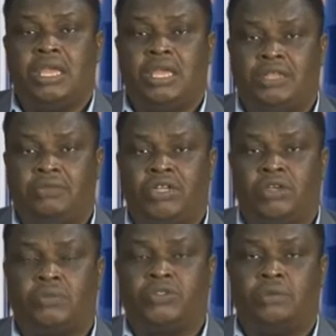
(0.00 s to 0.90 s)
when it
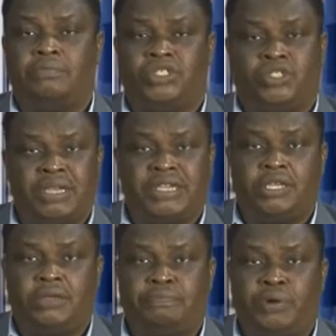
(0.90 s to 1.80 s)
comes to
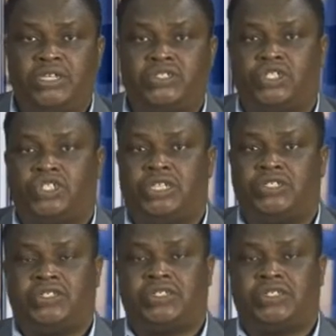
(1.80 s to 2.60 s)
making policy changes